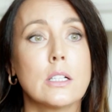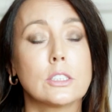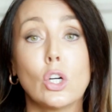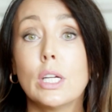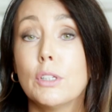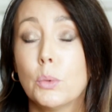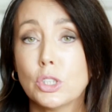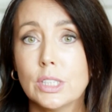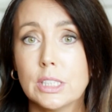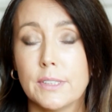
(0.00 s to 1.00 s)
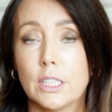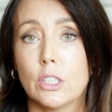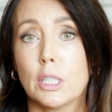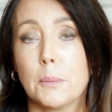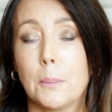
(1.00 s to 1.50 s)
So if you're watching this video,
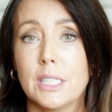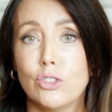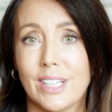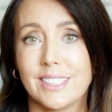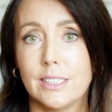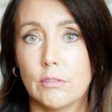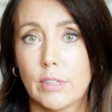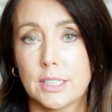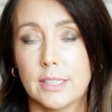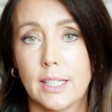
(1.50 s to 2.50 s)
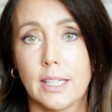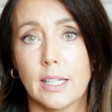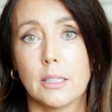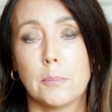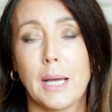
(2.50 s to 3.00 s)
you're probably interested in Retin-A
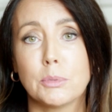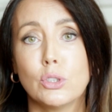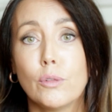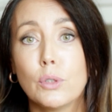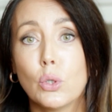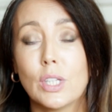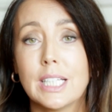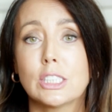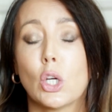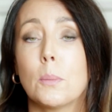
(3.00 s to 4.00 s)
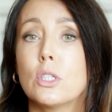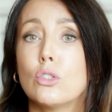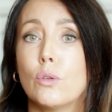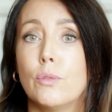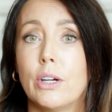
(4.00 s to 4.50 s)
and perhaps know a few things, so I'm going
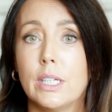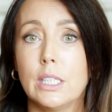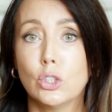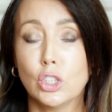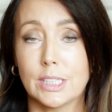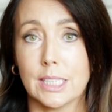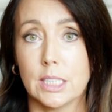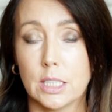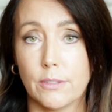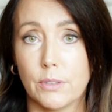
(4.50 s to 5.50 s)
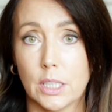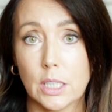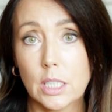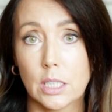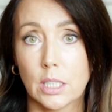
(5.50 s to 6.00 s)
to do a very
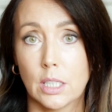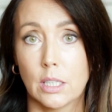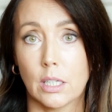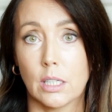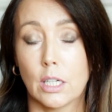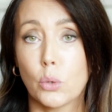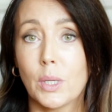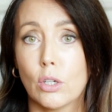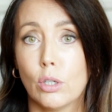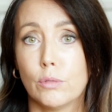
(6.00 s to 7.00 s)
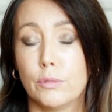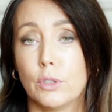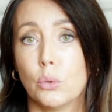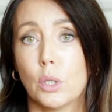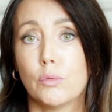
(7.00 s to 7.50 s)
unscientific quick
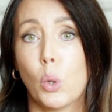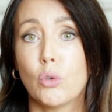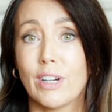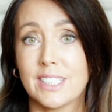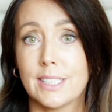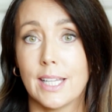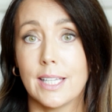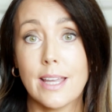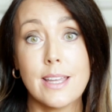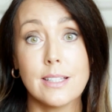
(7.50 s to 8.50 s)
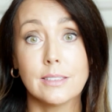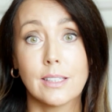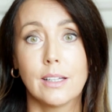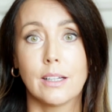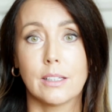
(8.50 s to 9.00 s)
overview of what Retin-A is
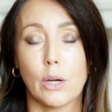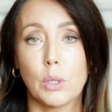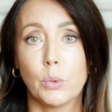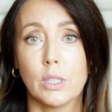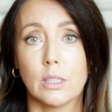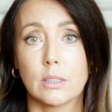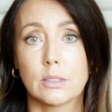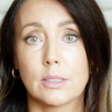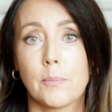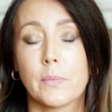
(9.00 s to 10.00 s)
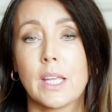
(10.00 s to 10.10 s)
and how it works.